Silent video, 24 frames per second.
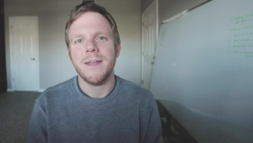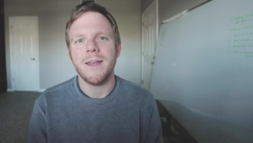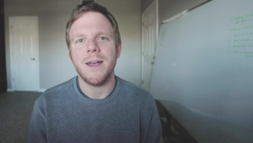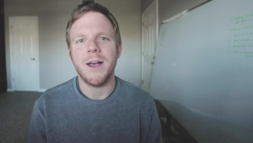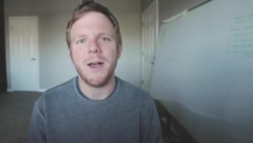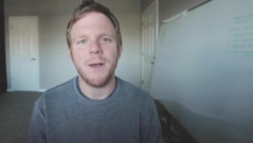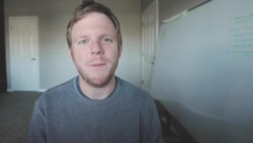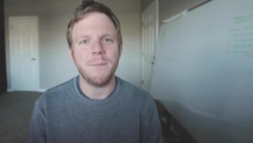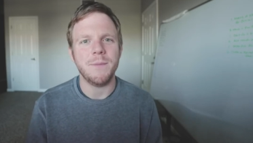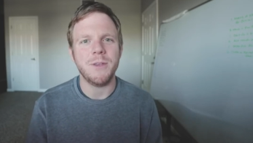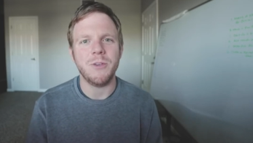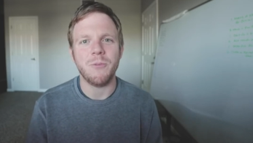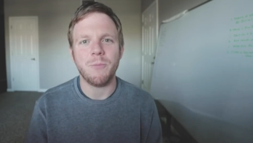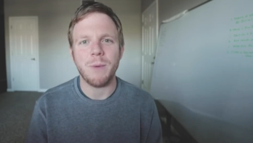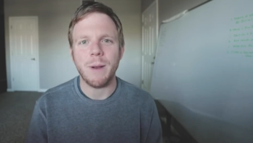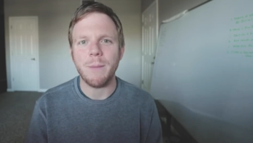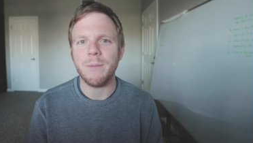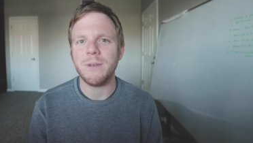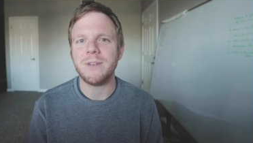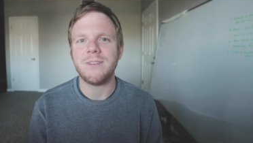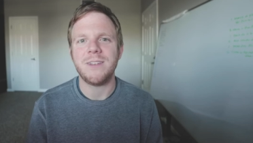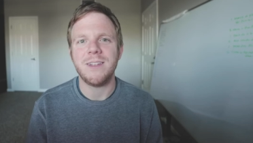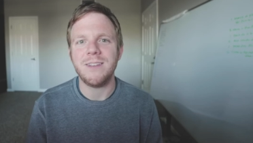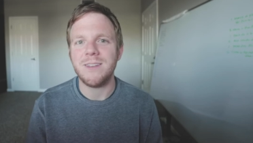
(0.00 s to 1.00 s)
Um, you've
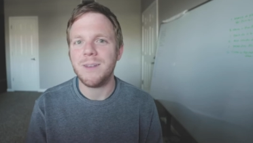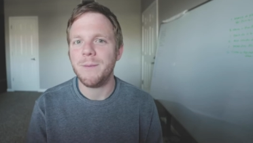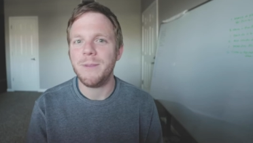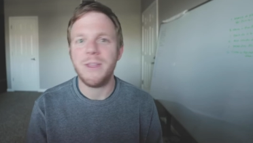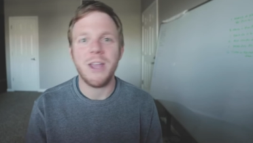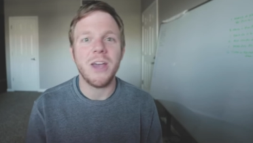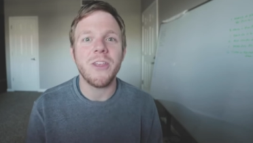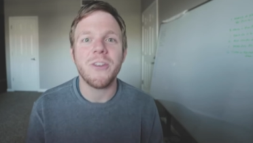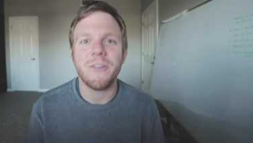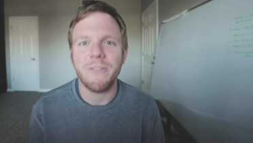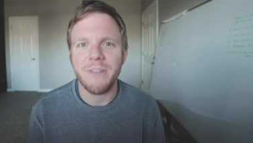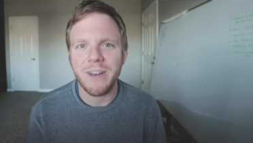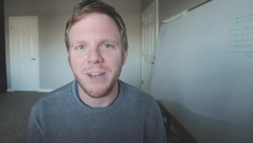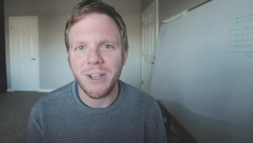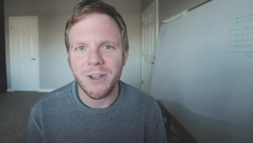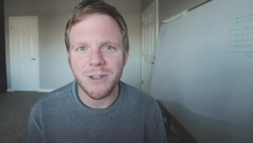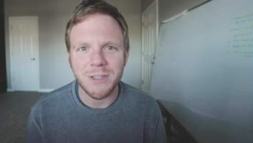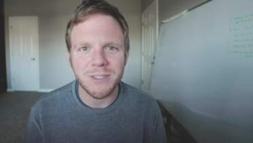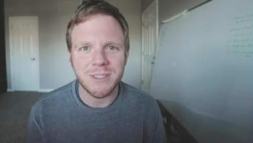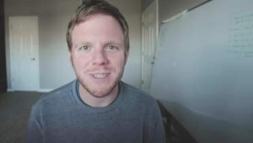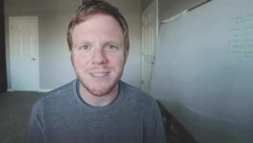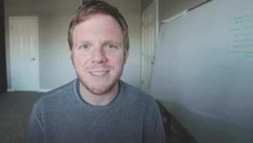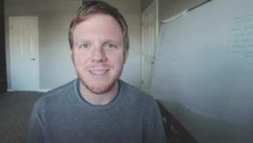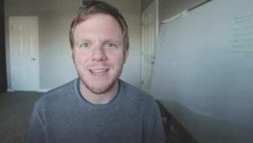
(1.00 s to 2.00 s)
probably seen some of the other
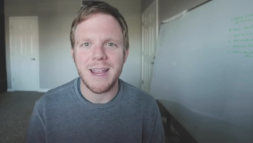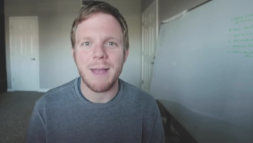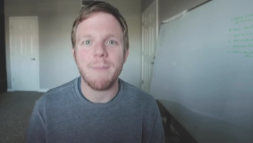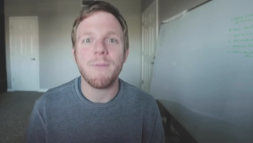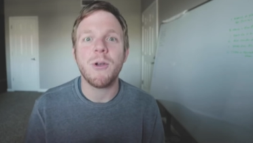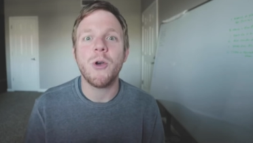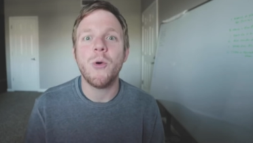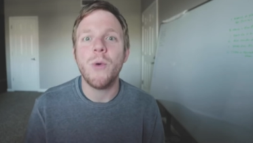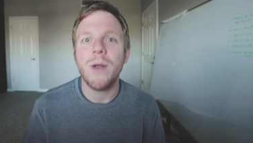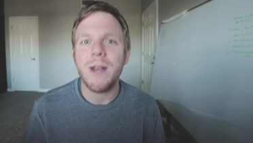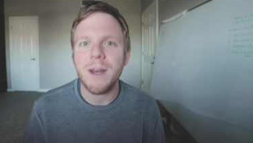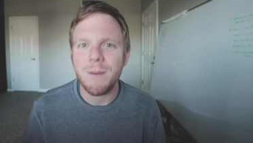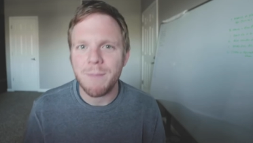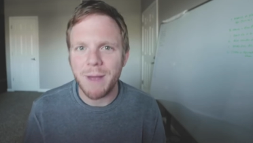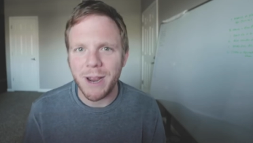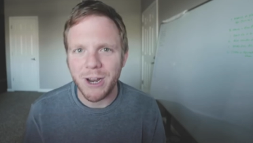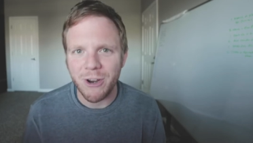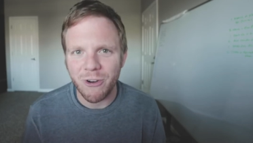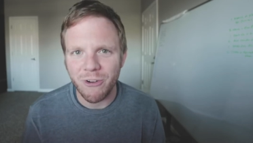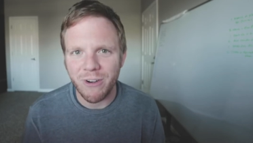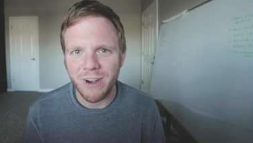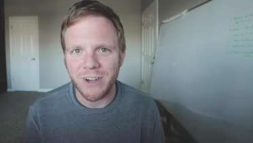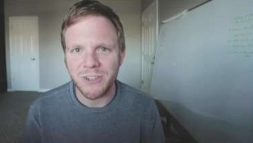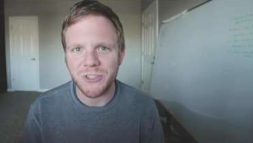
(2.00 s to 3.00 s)
videos that say I'm quitting my
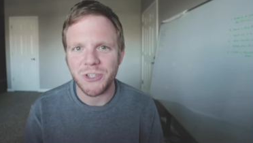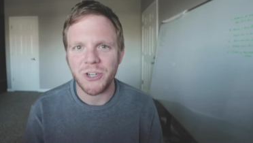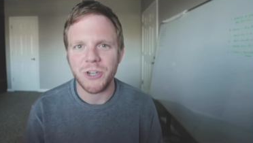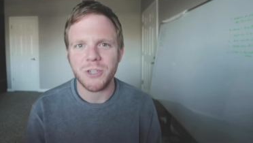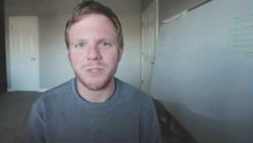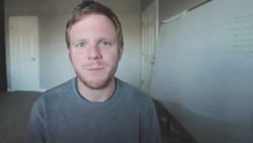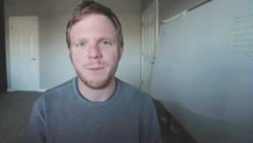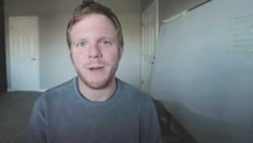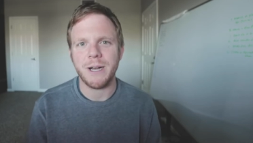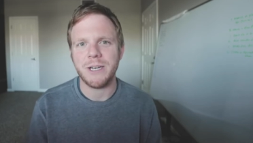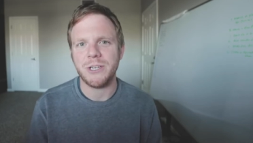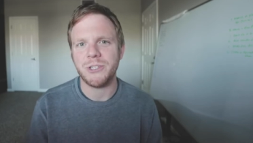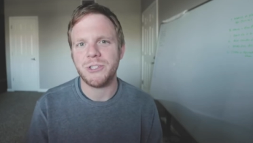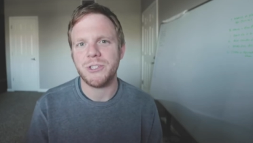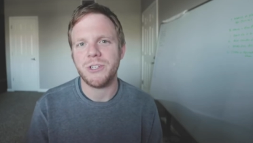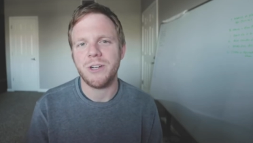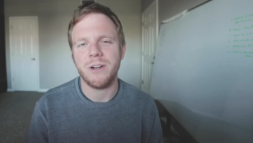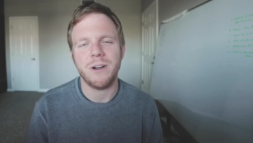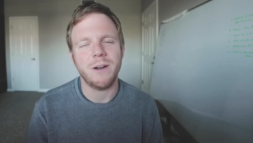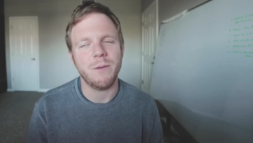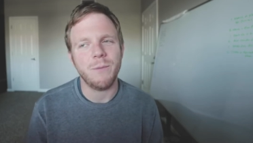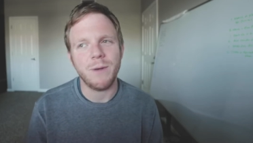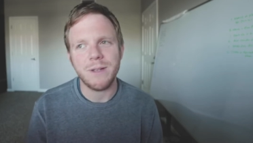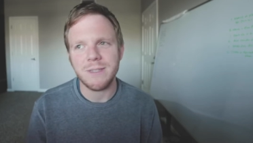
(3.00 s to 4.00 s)
career as a nurse
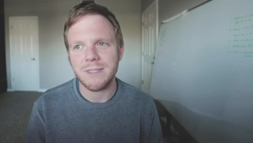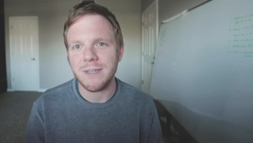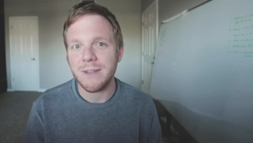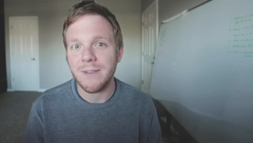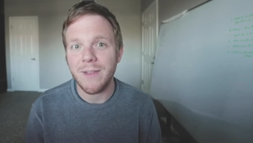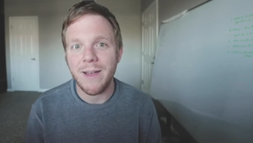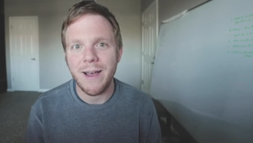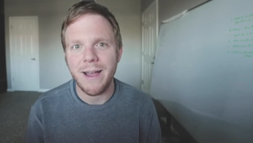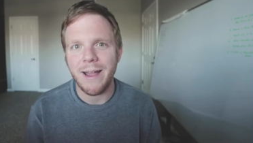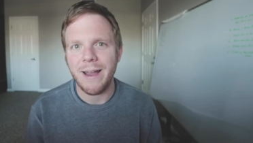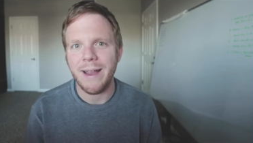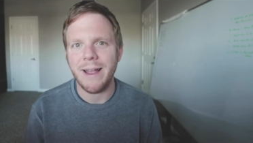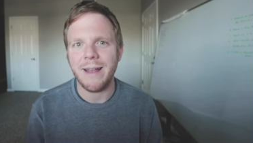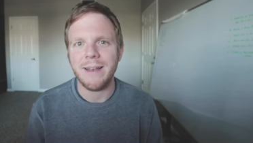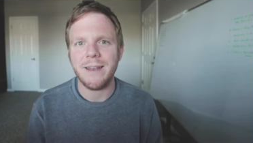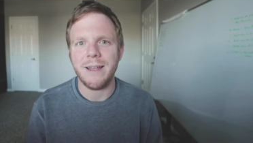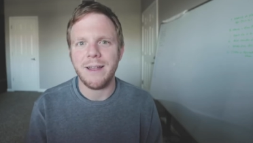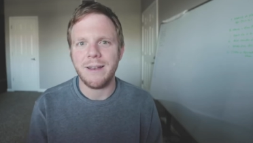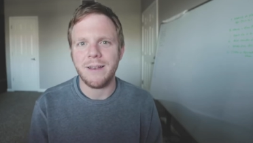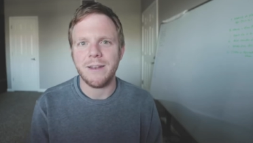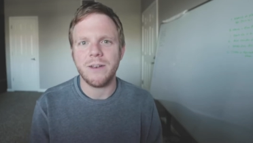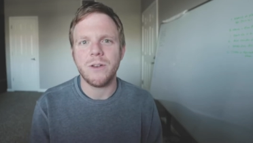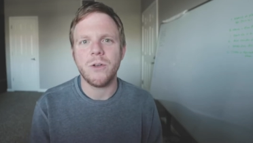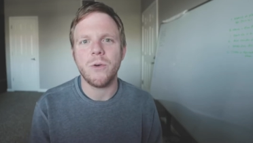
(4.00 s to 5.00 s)
practitioner. It wasn't a lie. I,
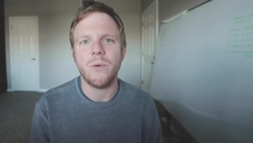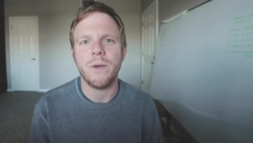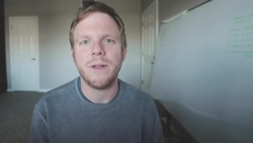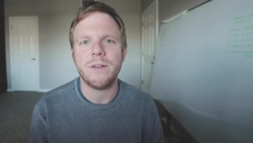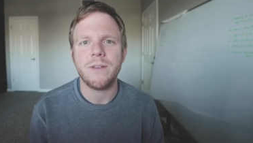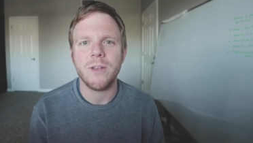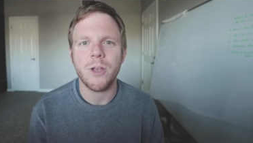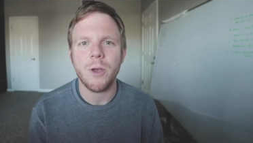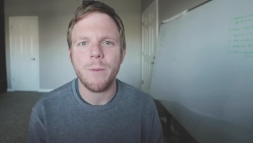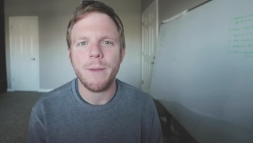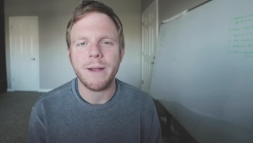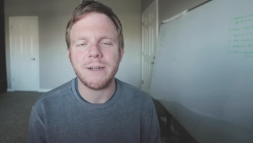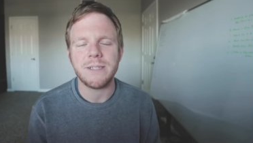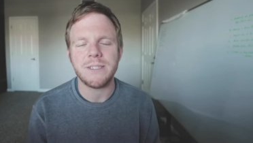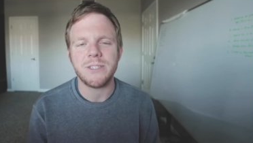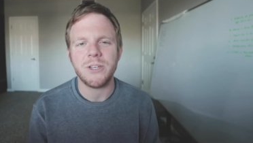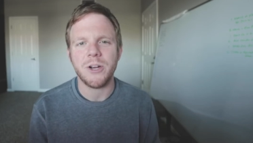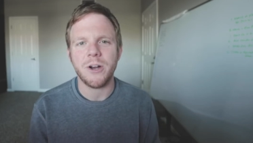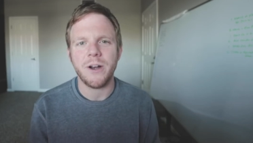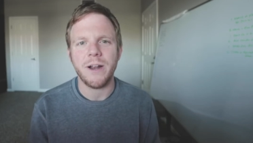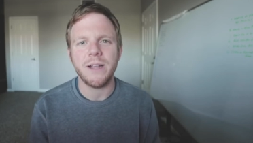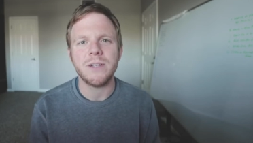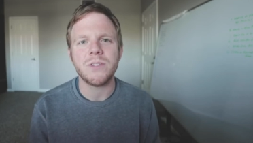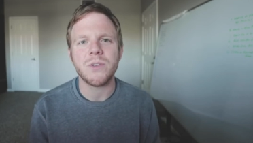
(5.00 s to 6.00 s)
I did quit to go back to
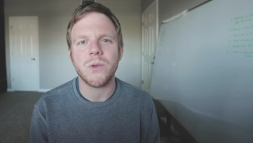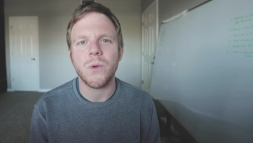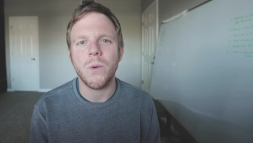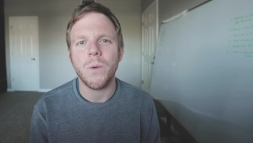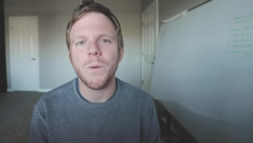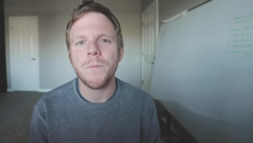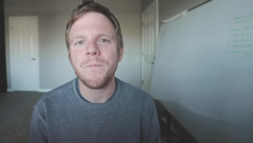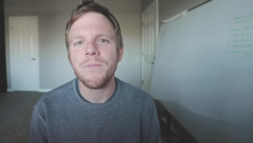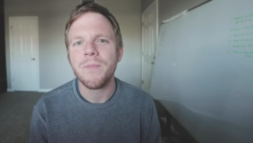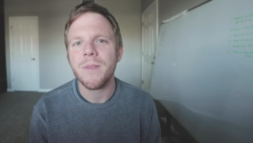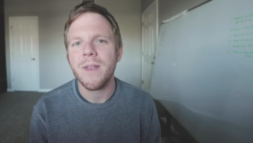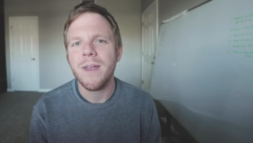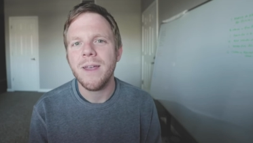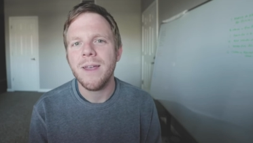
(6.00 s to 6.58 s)
CRNA school.